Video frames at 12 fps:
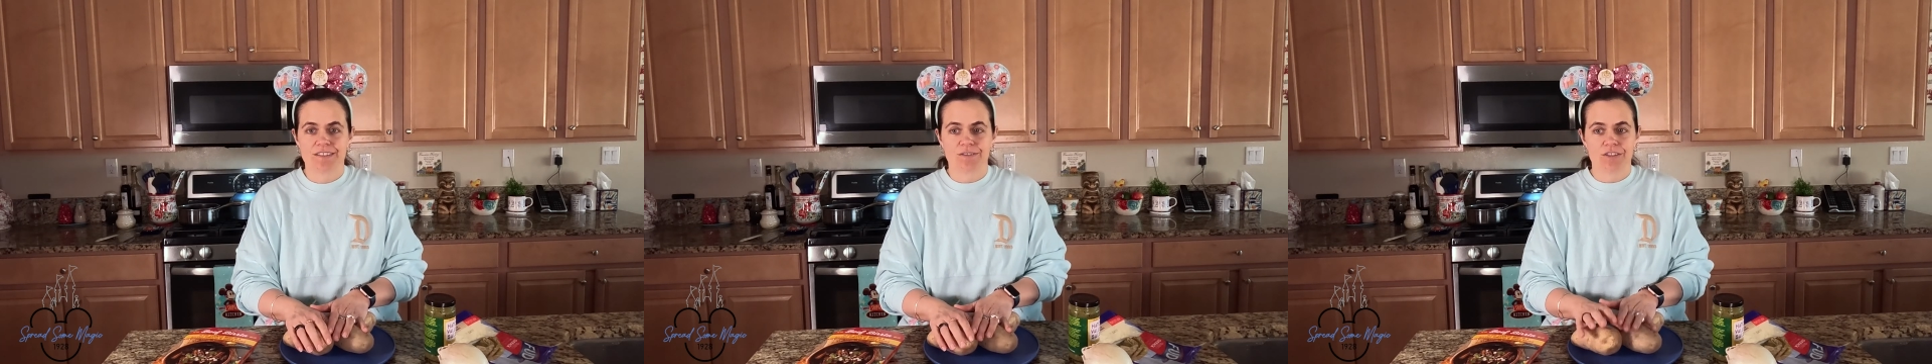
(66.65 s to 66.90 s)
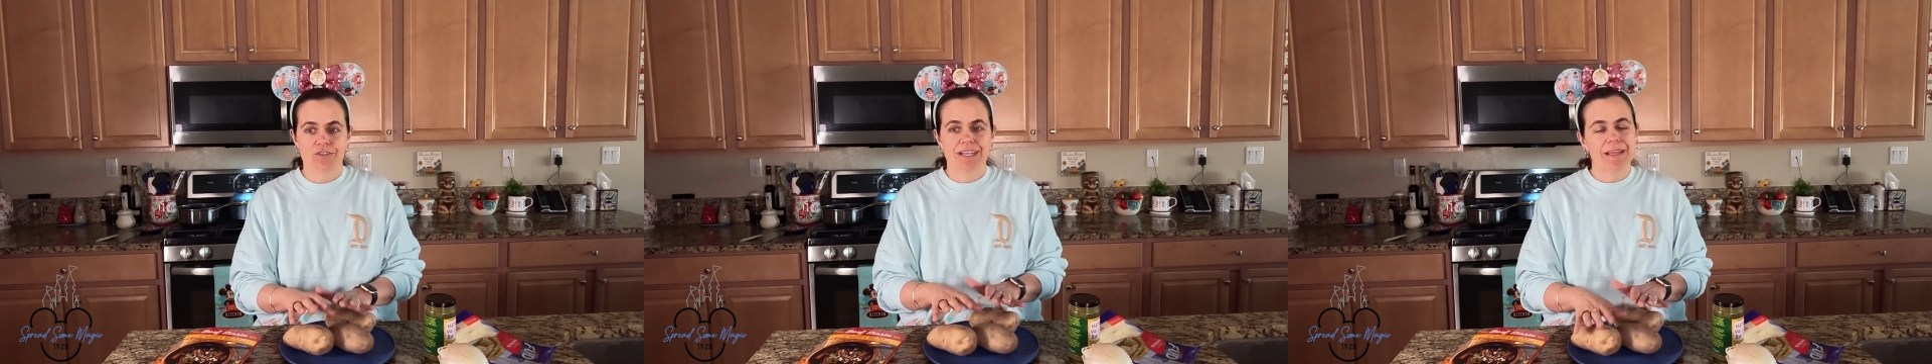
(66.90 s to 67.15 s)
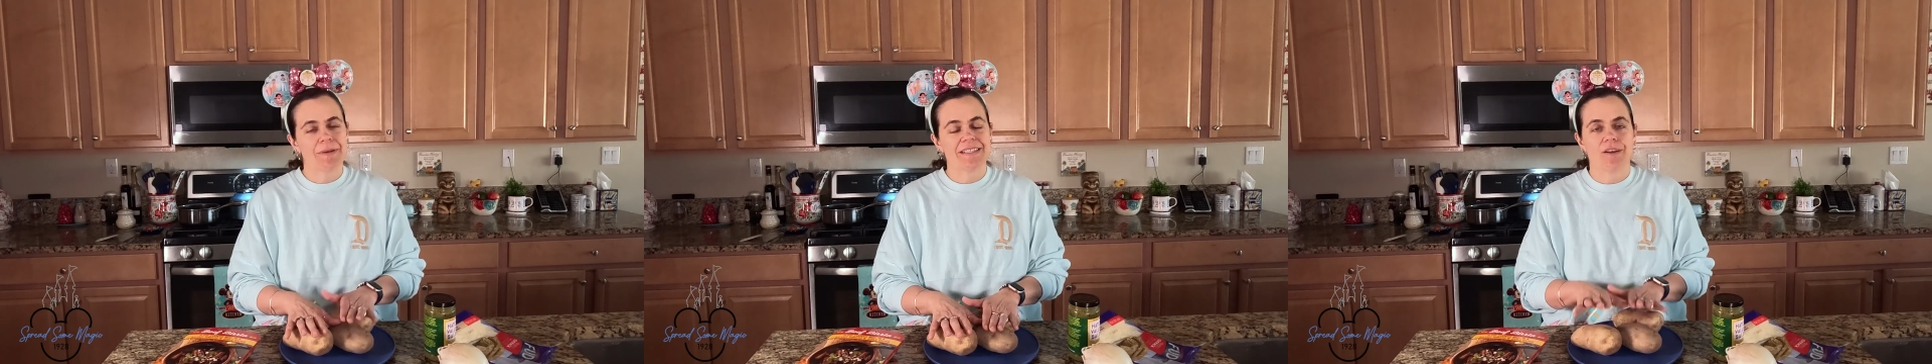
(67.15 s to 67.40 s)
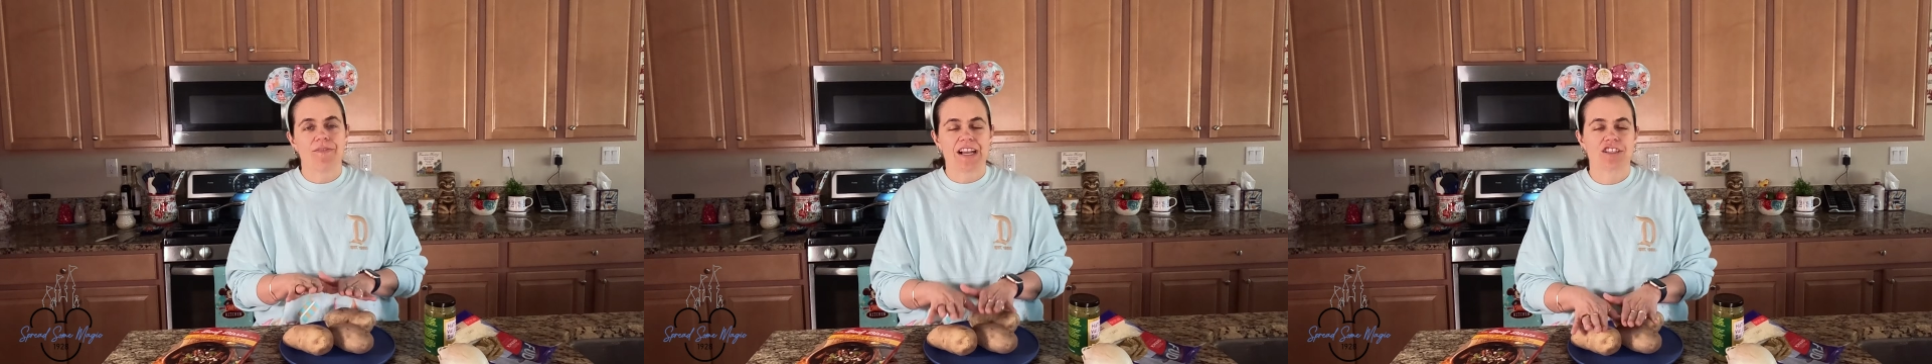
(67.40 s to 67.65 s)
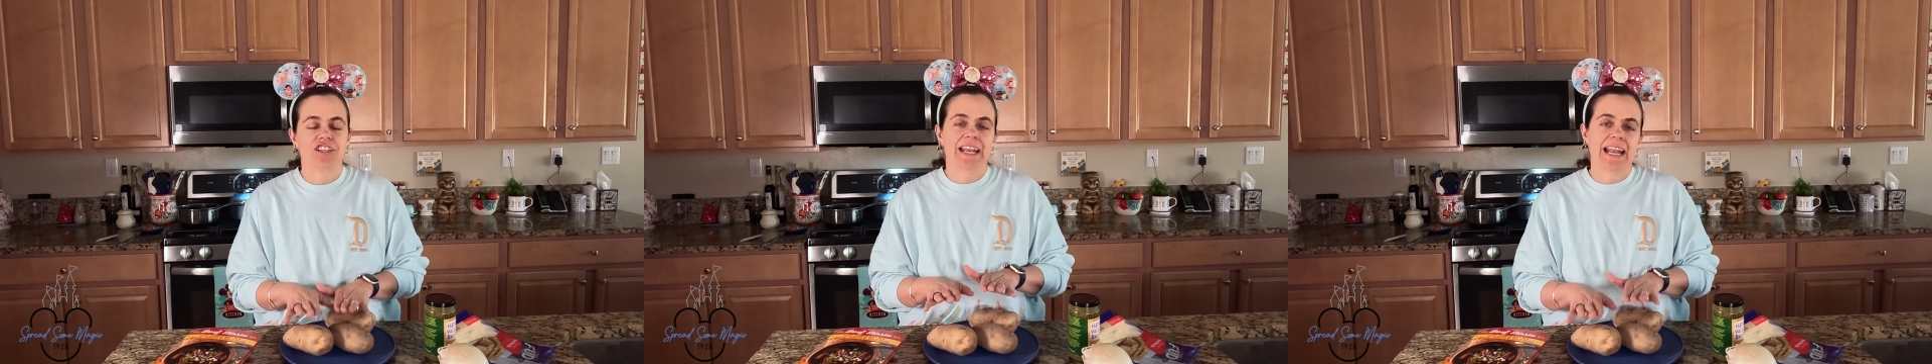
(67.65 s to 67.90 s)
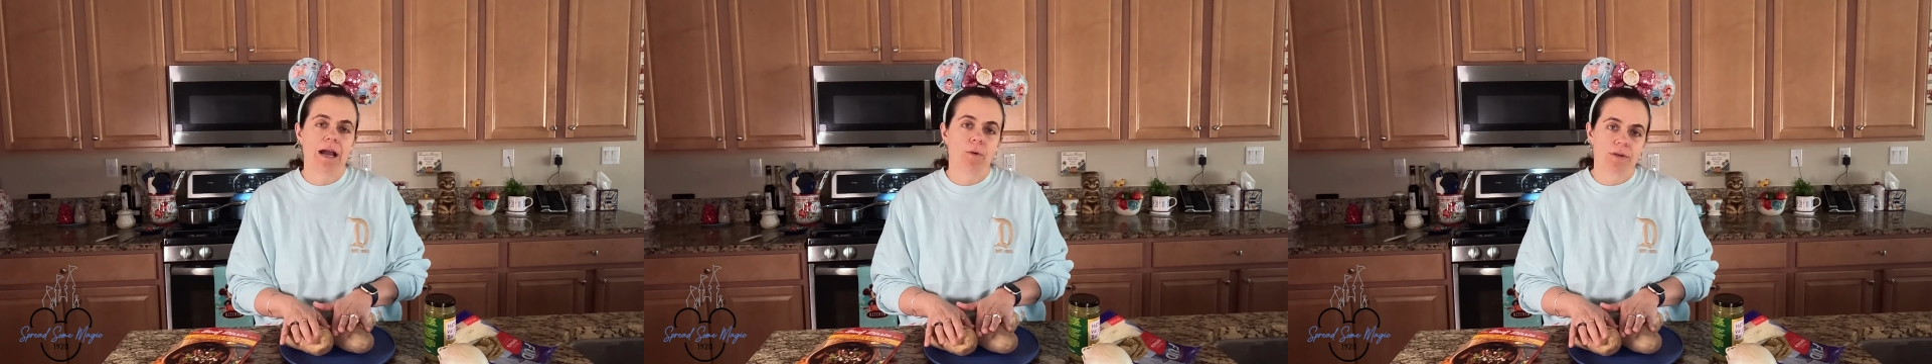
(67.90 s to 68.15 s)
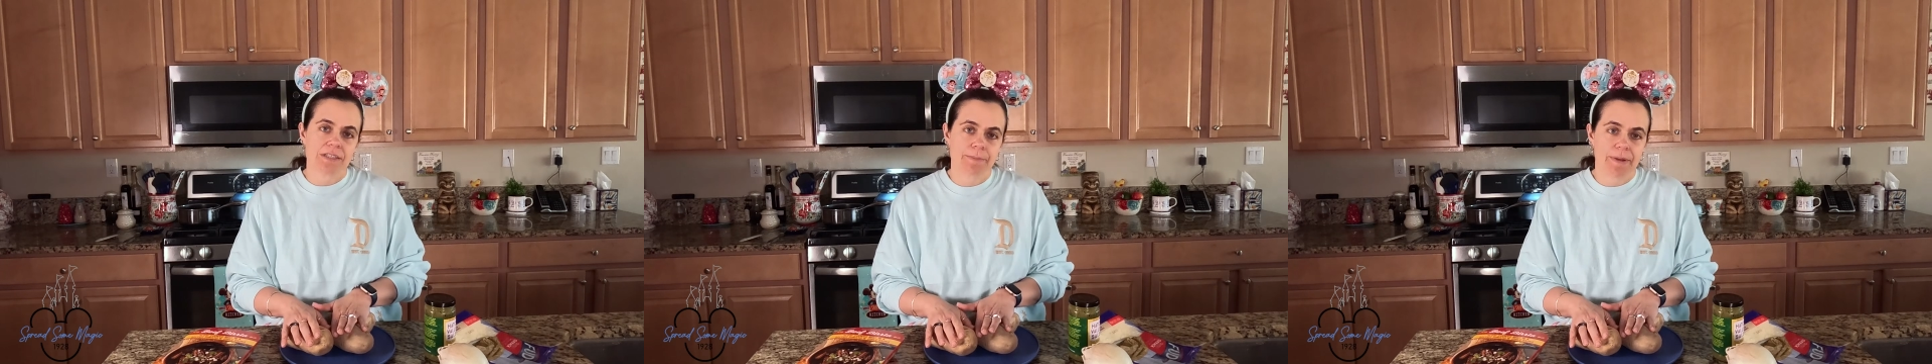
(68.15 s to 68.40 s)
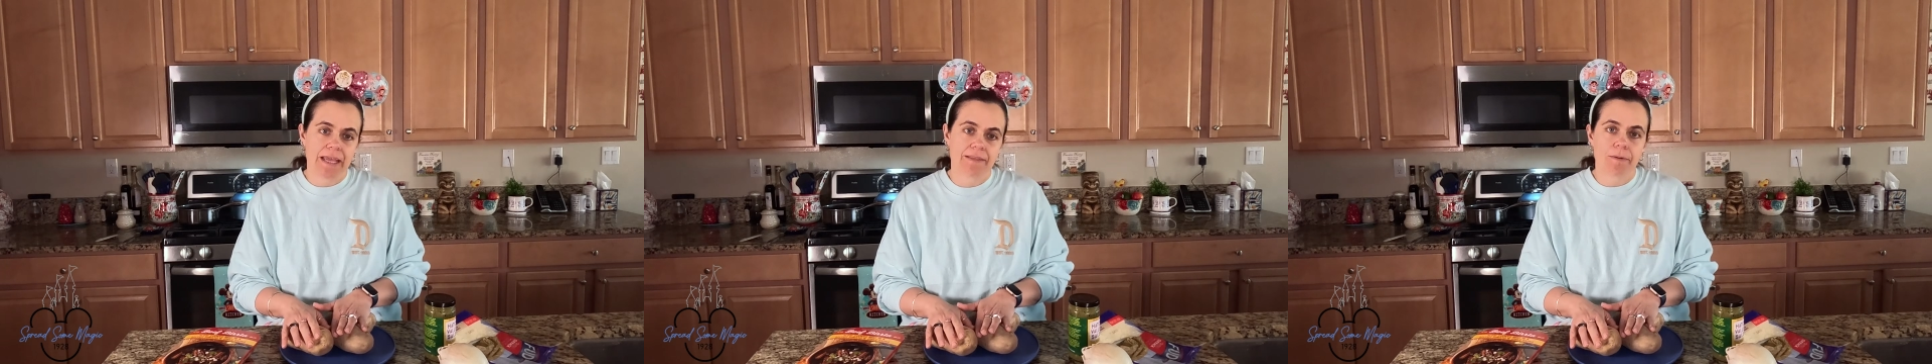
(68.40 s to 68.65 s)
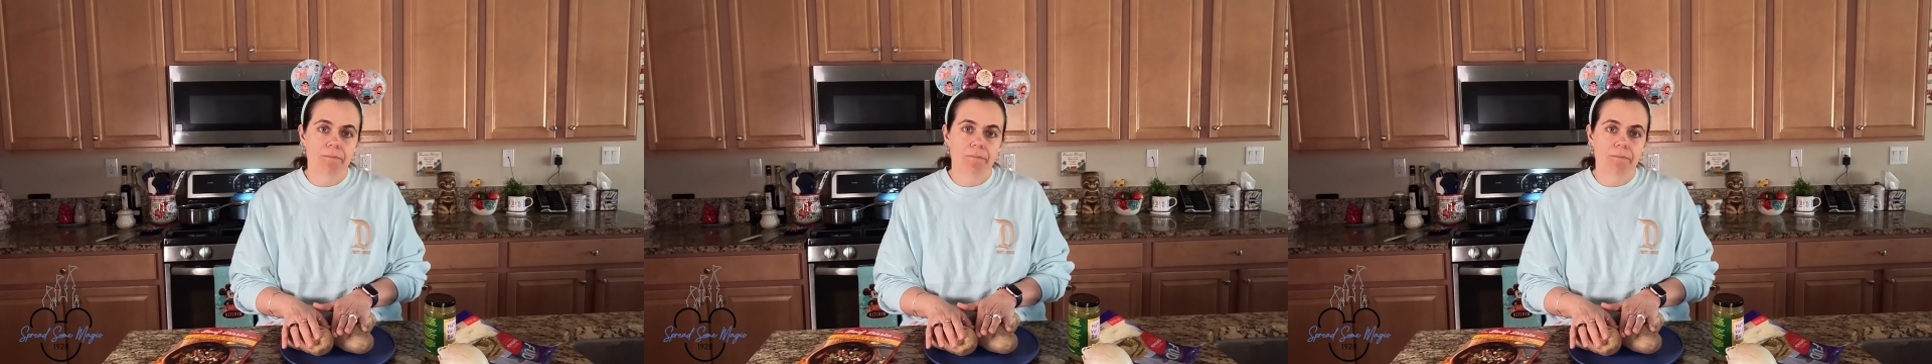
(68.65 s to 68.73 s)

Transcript: So I try to give myself actually an hour to bake them.